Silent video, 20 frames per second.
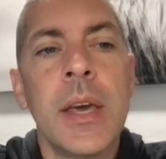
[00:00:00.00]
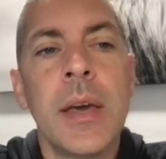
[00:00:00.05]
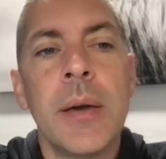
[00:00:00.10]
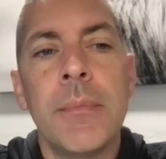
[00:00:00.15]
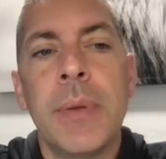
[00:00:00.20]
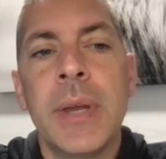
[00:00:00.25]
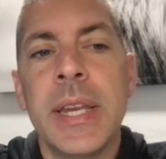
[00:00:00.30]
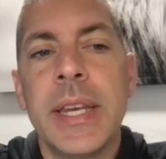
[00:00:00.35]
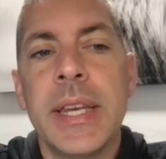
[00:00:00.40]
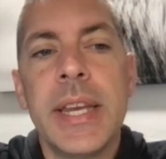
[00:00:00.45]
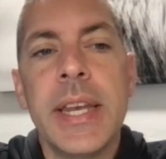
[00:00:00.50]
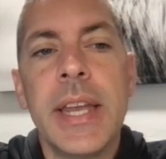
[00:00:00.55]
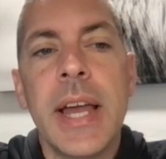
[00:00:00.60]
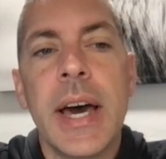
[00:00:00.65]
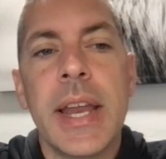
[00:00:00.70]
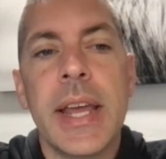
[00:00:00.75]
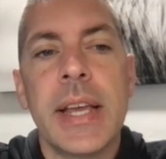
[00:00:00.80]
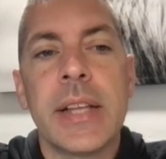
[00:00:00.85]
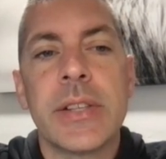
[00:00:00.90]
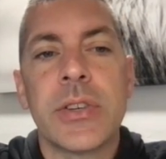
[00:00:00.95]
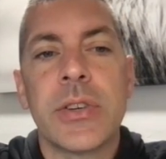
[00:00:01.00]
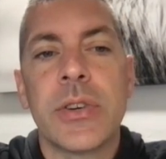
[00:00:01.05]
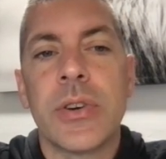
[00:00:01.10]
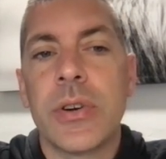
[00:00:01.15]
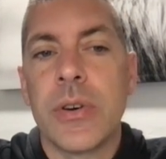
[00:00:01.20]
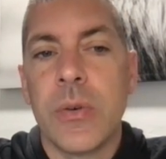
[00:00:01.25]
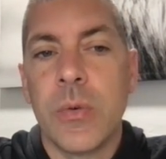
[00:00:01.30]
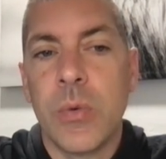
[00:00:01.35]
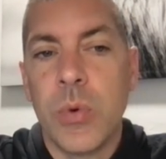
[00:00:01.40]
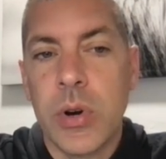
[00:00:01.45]
But he did not answer
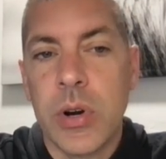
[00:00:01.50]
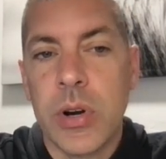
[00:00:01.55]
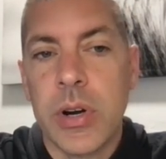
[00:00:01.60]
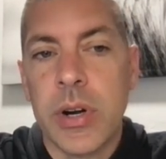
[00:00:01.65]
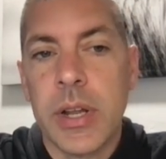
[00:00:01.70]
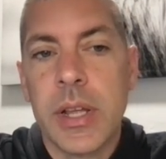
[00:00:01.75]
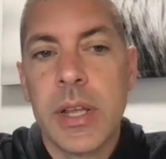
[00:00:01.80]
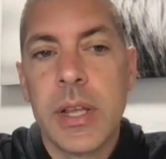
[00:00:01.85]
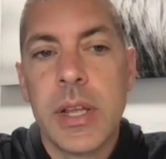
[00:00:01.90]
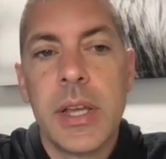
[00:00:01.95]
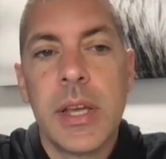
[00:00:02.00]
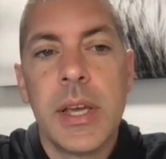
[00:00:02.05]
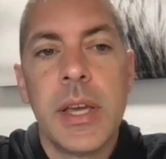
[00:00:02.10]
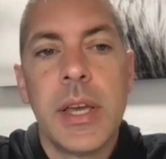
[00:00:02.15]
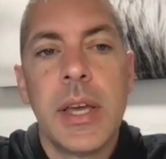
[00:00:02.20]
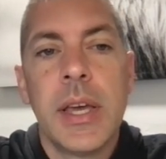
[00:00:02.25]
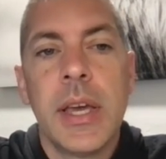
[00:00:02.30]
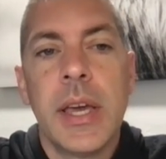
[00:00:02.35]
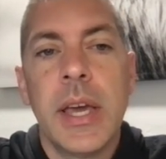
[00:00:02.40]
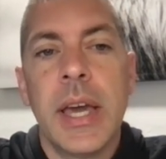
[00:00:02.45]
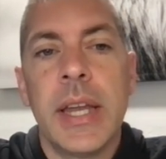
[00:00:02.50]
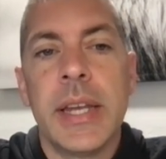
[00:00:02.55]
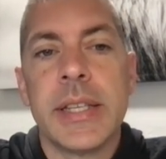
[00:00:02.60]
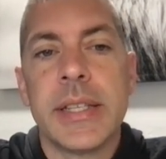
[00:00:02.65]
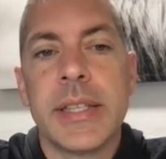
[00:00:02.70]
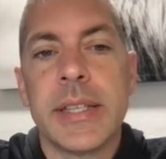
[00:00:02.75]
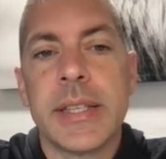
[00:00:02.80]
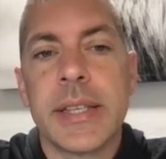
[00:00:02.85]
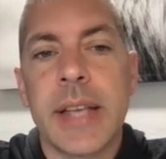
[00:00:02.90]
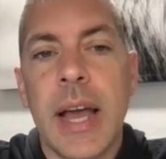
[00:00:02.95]
her a word. And his
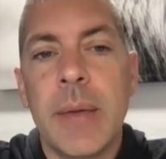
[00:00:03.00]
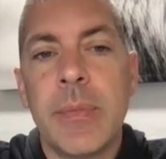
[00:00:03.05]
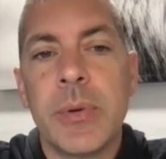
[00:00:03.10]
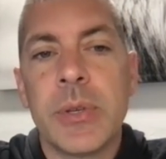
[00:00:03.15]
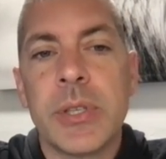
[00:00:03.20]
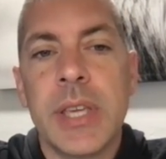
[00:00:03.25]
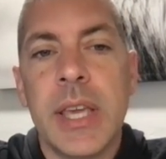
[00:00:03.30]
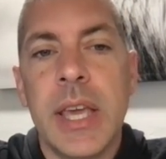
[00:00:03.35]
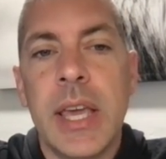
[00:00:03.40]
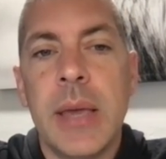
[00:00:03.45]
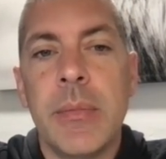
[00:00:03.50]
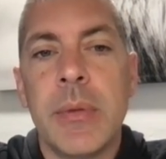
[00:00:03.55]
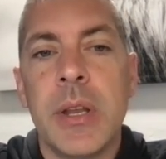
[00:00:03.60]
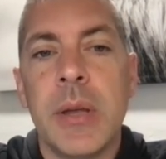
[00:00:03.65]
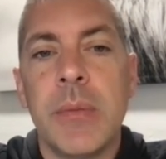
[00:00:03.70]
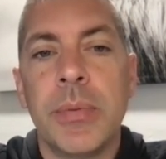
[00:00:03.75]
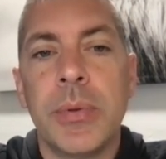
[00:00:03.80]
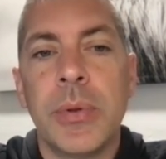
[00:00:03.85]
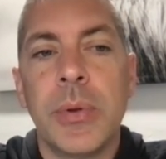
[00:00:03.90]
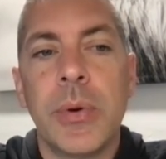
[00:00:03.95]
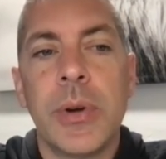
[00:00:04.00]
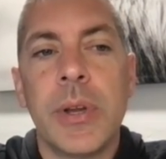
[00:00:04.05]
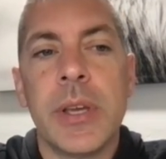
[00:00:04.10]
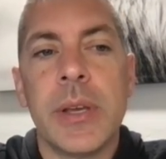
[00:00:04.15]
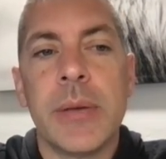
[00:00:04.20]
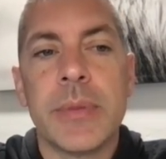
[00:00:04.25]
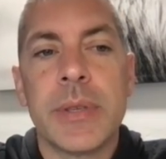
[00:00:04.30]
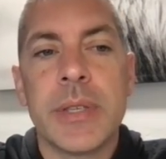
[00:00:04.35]
disciples came and implored him,